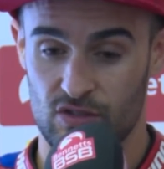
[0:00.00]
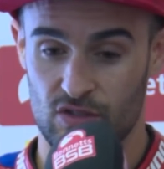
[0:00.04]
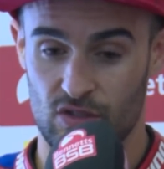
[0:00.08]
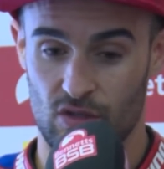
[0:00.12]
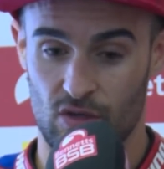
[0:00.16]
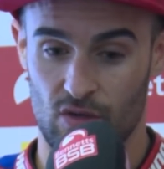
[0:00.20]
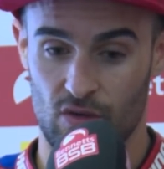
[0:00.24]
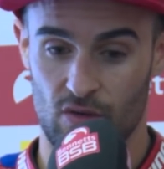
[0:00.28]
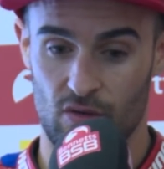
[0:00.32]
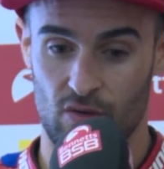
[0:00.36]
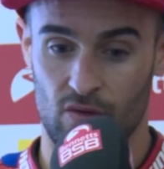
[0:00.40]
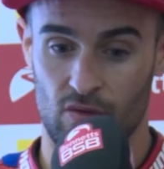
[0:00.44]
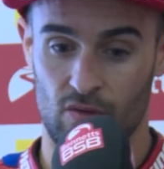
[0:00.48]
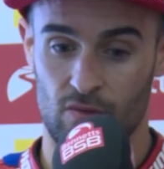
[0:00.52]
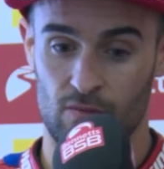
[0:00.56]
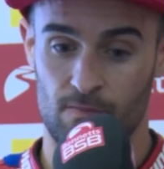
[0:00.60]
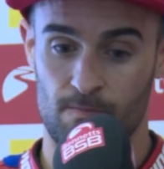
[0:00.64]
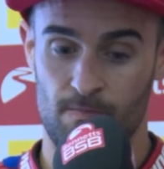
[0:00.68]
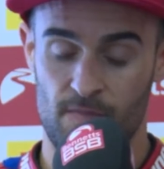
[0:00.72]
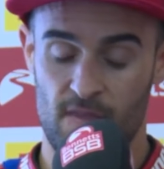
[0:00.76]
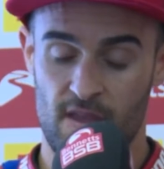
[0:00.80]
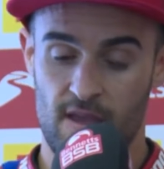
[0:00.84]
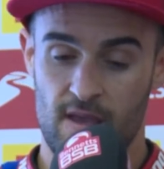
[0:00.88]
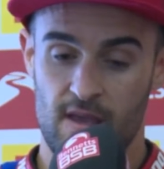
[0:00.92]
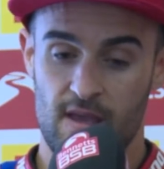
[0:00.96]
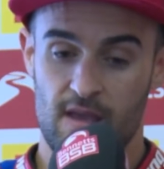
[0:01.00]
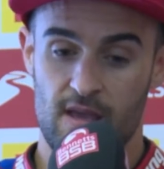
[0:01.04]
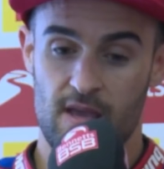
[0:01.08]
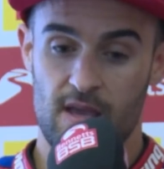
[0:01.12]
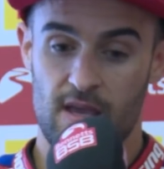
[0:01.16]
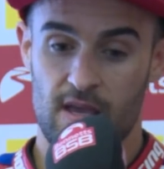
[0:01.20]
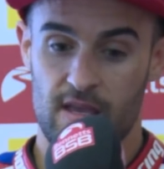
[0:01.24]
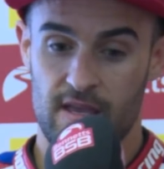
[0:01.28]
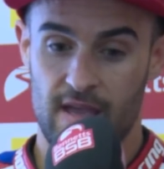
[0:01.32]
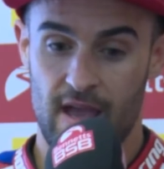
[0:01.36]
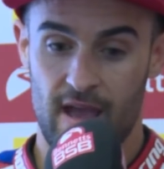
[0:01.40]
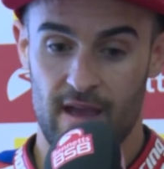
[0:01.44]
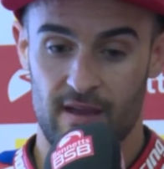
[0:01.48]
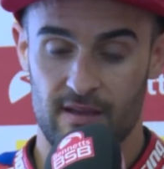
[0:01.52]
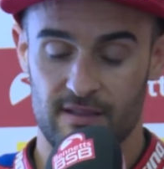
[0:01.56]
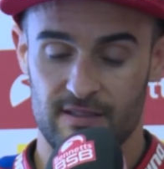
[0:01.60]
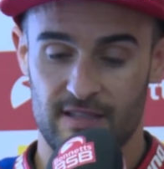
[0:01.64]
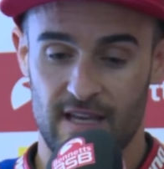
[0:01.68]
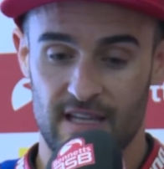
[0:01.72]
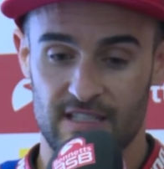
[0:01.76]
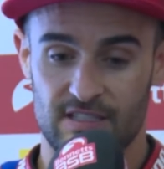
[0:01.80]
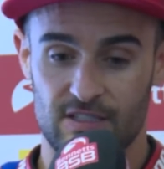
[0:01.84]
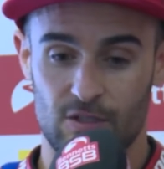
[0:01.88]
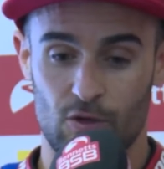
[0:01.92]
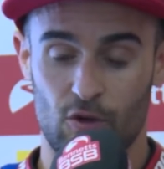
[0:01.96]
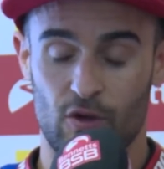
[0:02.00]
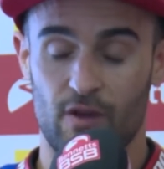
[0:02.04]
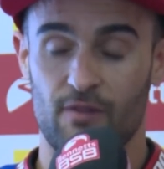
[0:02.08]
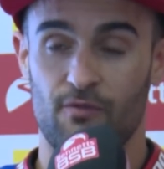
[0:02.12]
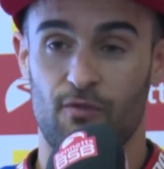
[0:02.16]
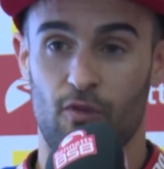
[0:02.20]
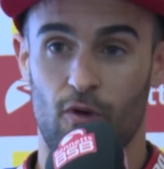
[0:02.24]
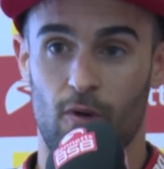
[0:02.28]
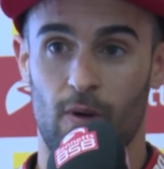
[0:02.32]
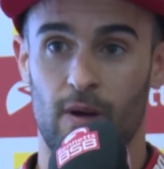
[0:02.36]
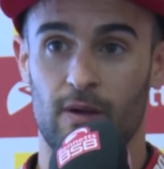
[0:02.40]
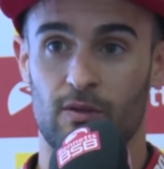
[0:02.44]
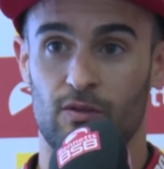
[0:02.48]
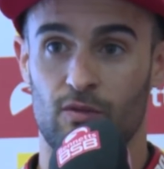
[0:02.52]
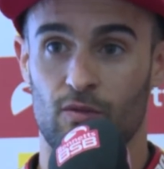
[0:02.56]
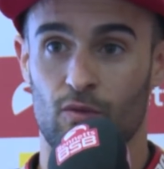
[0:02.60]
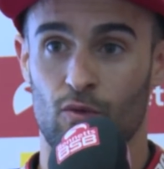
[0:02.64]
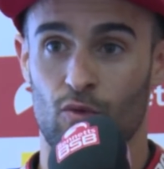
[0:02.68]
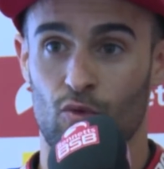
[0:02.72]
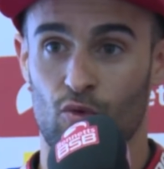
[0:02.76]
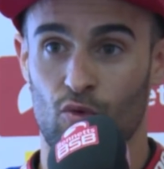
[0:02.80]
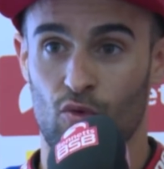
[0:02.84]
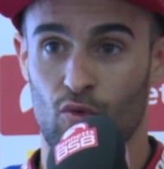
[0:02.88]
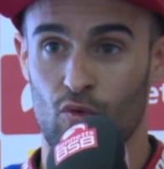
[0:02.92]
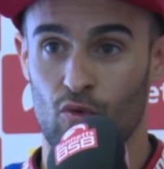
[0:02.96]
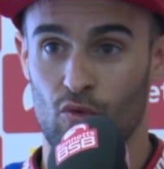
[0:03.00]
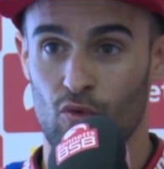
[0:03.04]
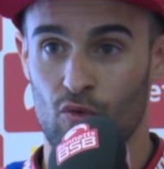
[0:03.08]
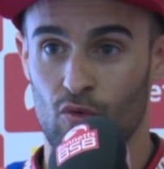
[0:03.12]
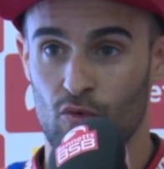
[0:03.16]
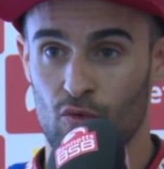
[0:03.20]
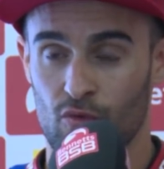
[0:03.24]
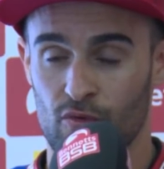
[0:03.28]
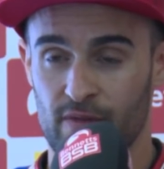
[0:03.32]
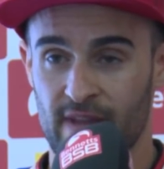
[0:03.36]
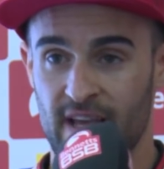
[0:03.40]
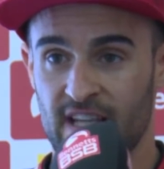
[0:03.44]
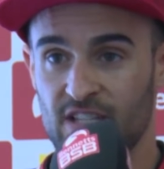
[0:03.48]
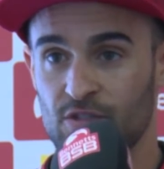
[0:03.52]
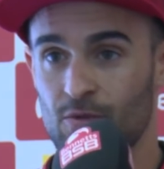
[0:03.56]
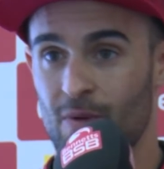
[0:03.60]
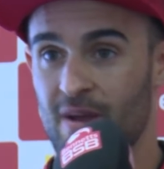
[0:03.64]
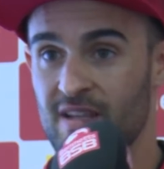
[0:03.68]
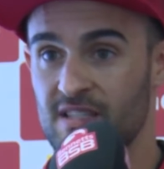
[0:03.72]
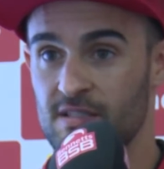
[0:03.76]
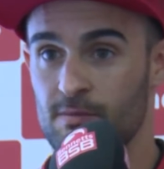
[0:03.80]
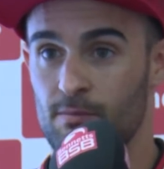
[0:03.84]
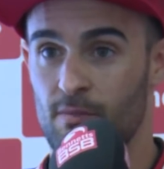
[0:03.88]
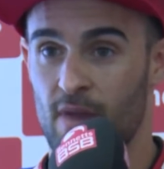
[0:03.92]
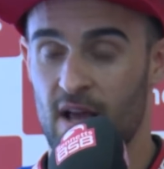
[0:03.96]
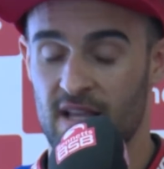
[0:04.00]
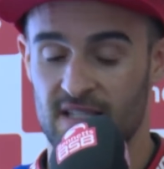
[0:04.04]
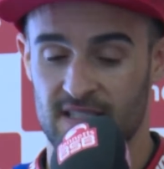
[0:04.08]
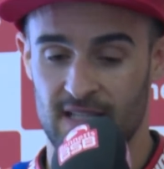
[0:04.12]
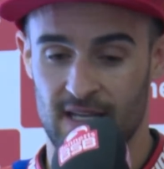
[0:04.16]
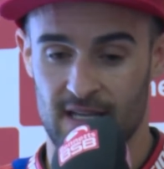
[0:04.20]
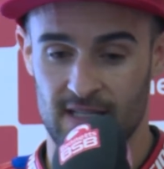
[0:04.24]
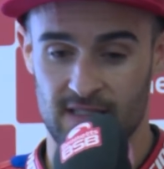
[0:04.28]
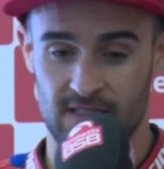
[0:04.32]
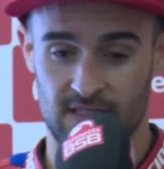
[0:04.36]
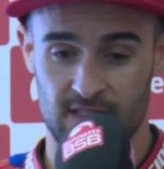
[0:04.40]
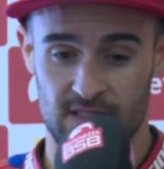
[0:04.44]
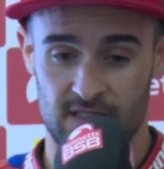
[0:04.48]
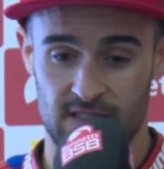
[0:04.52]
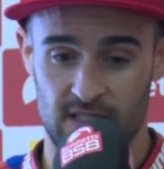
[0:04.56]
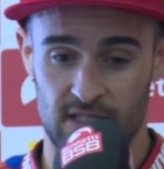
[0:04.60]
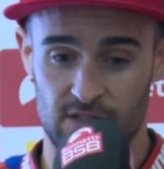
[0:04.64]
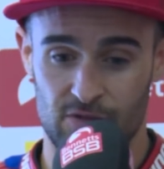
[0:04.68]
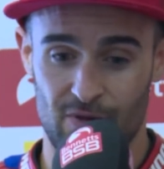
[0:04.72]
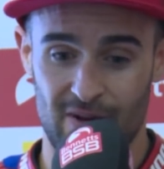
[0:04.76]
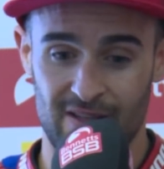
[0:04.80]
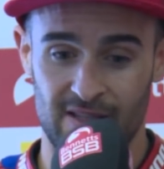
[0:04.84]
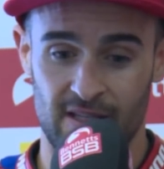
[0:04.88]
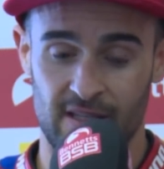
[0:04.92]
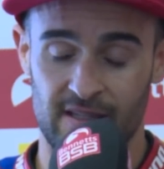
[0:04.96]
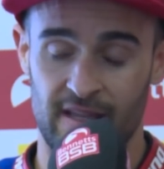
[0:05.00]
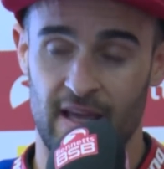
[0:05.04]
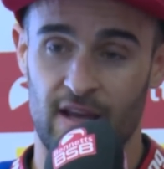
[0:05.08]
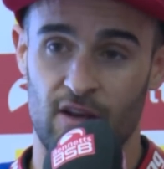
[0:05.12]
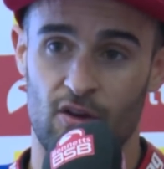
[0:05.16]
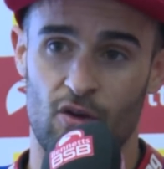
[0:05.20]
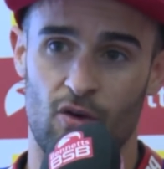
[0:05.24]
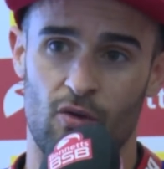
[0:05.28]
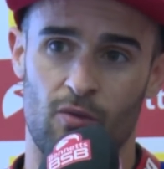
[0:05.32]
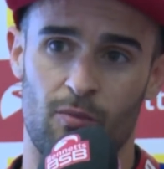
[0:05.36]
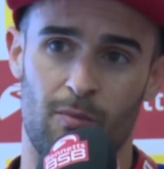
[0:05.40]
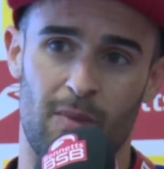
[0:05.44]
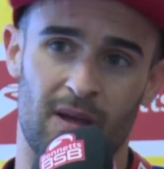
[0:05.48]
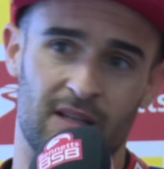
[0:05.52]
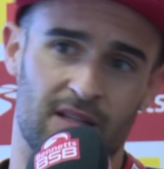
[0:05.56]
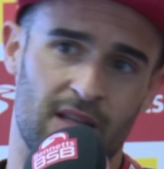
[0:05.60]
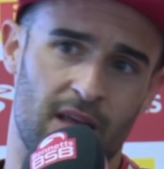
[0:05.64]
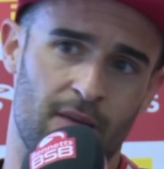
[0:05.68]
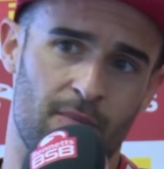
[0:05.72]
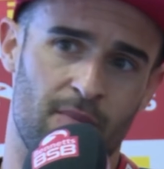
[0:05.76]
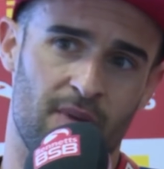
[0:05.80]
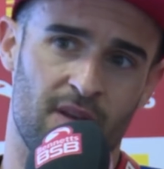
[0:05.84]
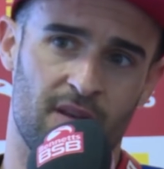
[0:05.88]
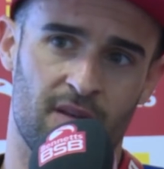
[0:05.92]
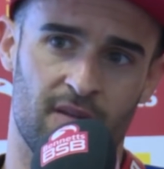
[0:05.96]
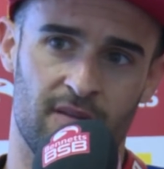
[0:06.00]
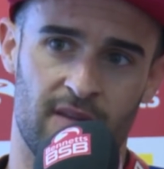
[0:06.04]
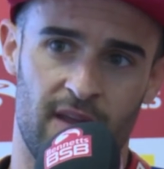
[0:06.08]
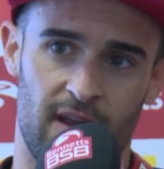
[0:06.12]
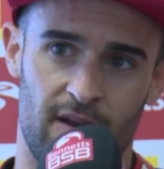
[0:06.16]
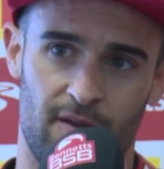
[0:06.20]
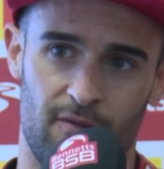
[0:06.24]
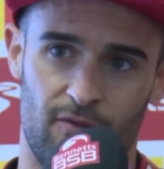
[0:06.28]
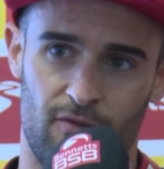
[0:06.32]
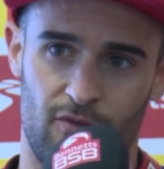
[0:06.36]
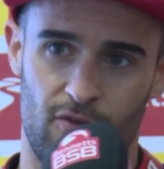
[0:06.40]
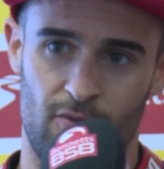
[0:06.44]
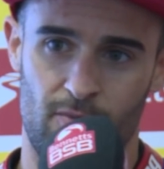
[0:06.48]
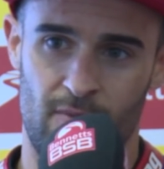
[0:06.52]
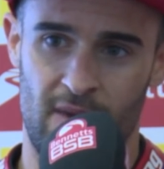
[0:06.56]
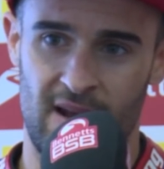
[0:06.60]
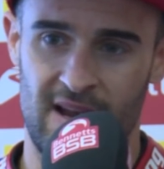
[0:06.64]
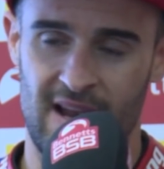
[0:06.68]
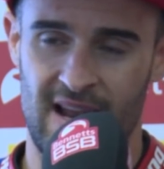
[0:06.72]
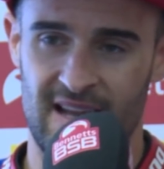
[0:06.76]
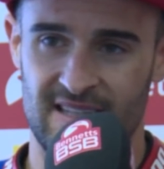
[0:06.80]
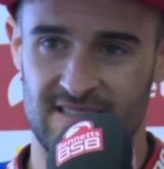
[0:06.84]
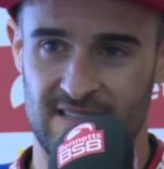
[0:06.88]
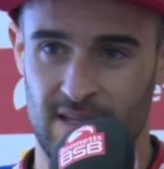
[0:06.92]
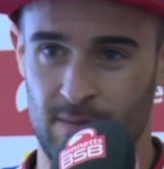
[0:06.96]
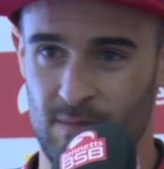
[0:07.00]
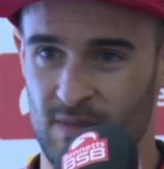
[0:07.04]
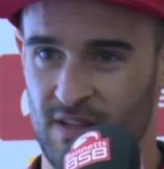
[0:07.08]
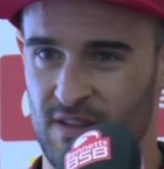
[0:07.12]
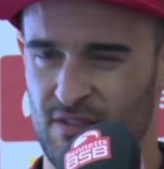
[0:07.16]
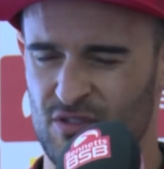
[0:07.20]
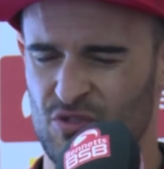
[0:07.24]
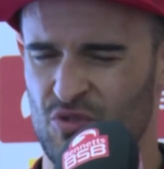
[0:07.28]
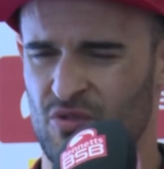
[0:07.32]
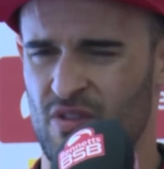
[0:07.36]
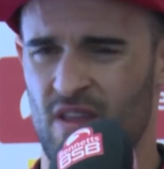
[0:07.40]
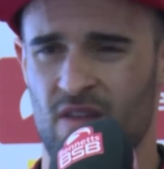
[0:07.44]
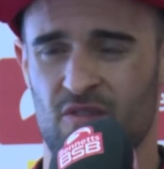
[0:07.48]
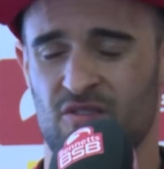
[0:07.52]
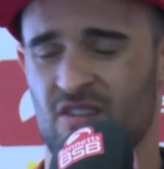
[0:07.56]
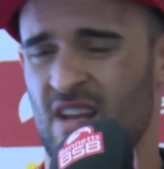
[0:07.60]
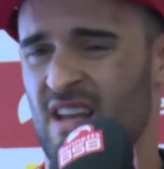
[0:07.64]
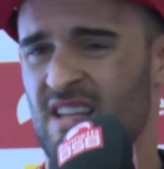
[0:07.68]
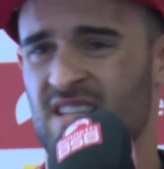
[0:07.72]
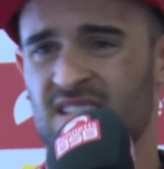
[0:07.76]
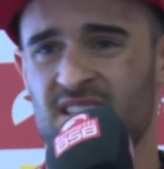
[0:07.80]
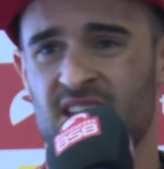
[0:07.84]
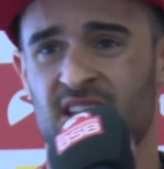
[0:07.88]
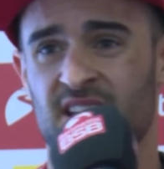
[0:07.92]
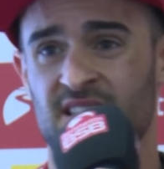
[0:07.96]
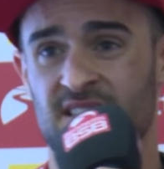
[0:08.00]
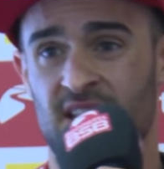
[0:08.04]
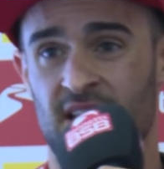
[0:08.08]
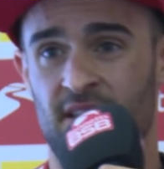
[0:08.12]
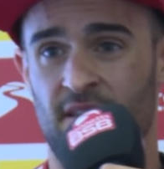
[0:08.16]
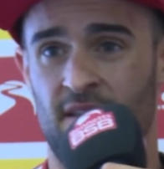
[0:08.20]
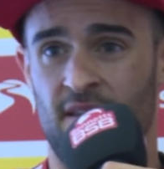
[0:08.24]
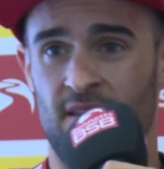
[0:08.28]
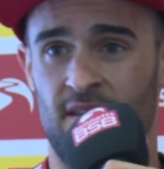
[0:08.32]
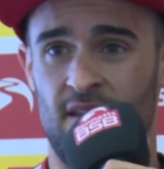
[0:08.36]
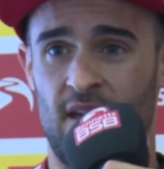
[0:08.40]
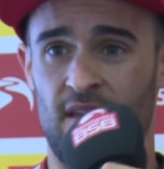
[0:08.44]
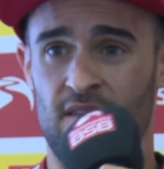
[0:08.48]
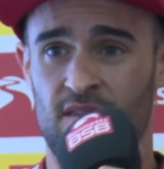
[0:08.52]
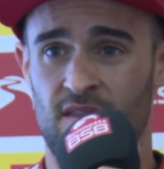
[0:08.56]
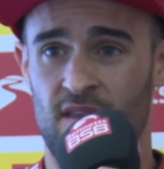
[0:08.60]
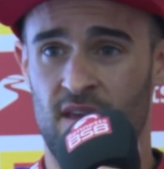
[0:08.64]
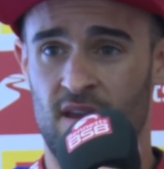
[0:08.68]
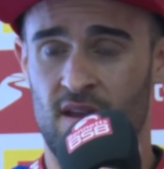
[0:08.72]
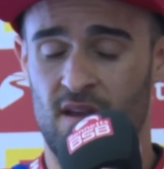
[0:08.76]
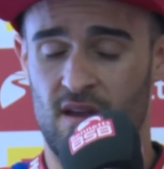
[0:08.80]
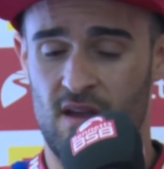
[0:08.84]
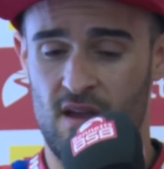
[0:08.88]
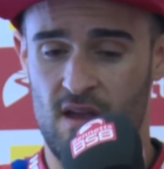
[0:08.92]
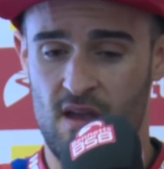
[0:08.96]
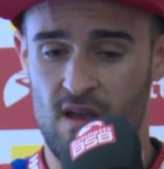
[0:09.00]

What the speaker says: So yeah, just looking forward to next race in Brands Hatch. It's a track that I know, but I've been there for my last time in 2006, I think.